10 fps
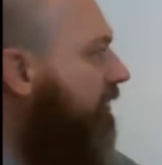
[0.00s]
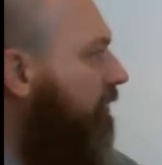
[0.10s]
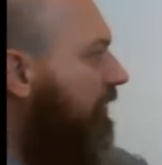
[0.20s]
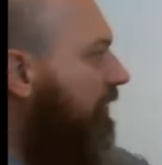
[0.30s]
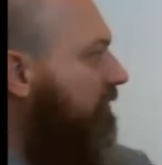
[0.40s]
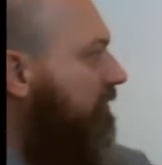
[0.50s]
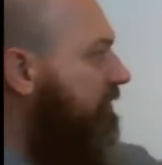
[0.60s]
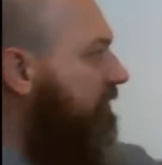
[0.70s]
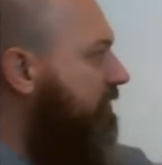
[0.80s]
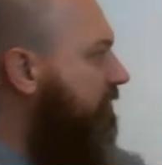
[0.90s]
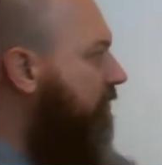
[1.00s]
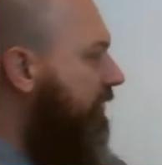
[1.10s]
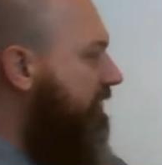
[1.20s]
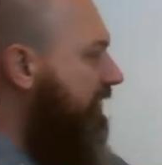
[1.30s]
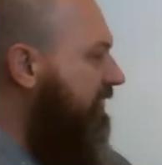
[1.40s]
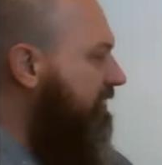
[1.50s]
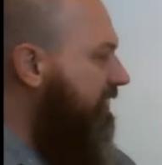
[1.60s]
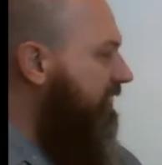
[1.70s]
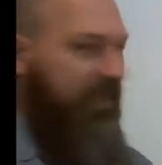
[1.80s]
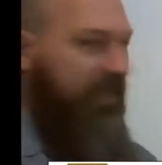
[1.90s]
when it comes to joint tenancy
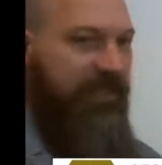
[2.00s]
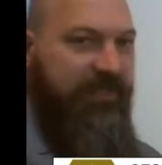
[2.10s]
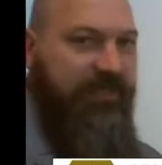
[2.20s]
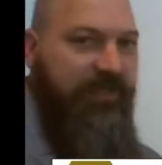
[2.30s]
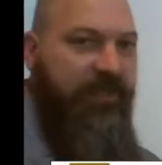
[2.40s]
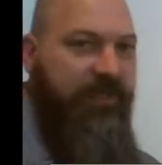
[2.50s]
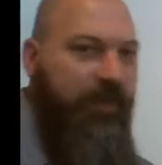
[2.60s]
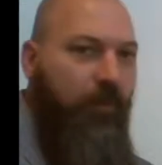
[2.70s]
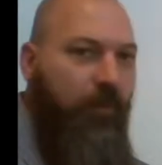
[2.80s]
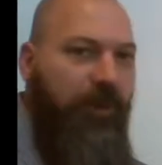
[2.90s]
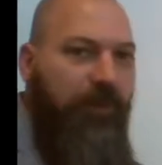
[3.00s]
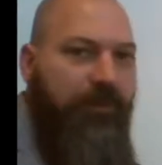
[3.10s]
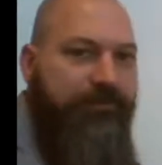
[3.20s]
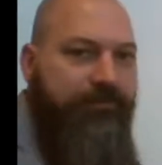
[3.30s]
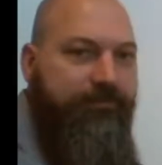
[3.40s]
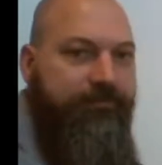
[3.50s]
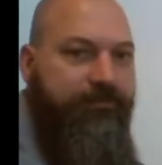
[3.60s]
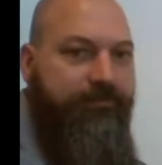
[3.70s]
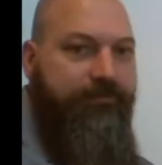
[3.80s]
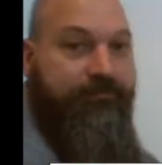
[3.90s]
is no will.
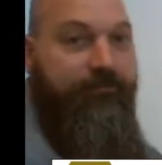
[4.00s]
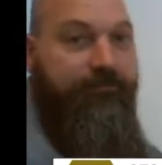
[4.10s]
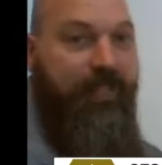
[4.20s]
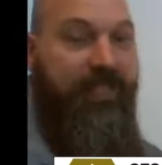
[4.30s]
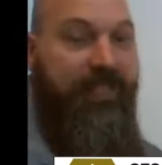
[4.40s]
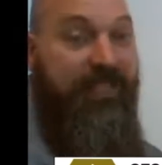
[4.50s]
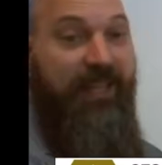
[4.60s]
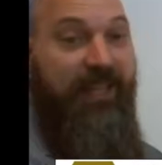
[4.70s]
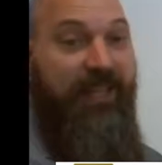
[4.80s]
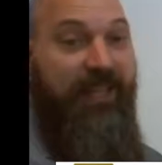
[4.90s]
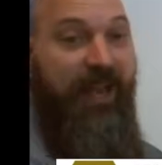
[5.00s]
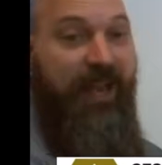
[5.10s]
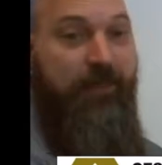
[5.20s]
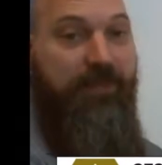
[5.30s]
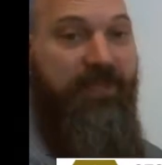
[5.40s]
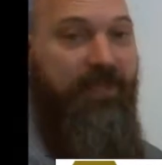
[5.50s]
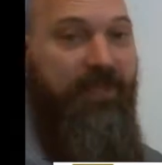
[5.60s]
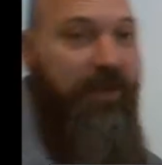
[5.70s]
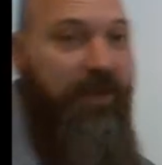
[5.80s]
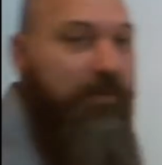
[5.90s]
It's kind of the opposite of
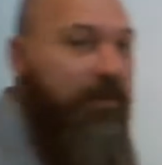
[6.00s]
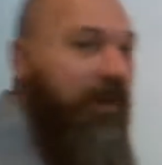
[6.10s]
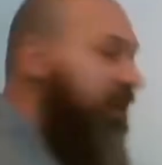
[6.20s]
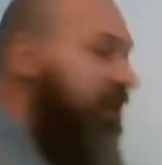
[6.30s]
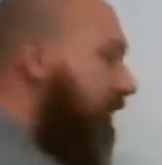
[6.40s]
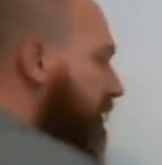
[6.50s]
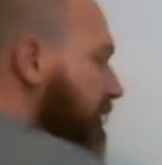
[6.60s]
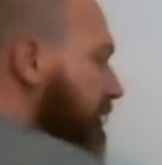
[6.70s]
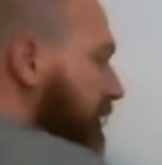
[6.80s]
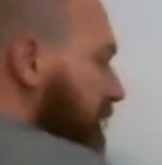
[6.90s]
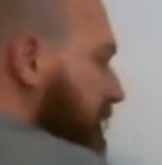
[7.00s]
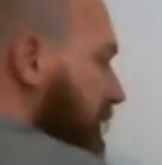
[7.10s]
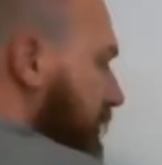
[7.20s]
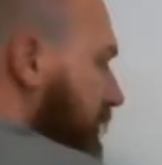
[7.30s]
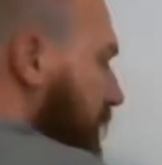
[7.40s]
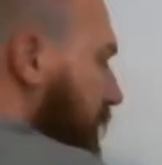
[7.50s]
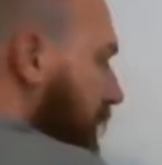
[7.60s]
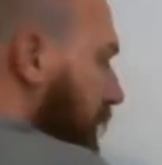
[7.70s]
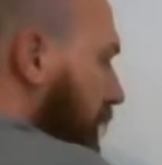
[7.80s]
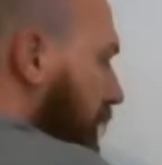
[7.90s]
tenancy in common, right? So it's no
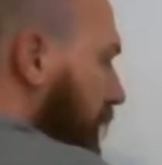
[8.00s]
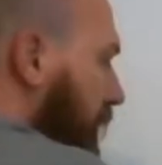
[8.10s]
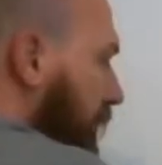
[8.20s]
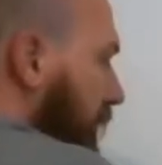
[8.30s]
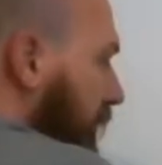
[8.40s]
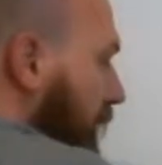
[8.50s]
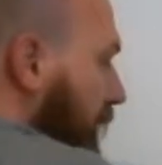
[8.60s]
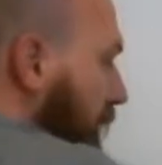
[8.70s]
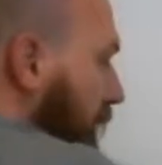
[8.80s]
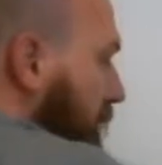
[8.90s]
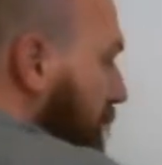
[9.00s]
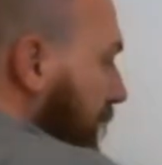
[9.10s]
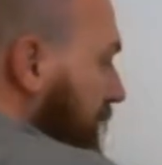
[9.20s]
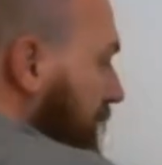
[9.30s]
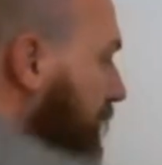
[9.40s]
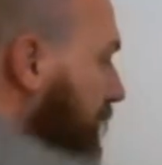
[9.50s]
will. So basically you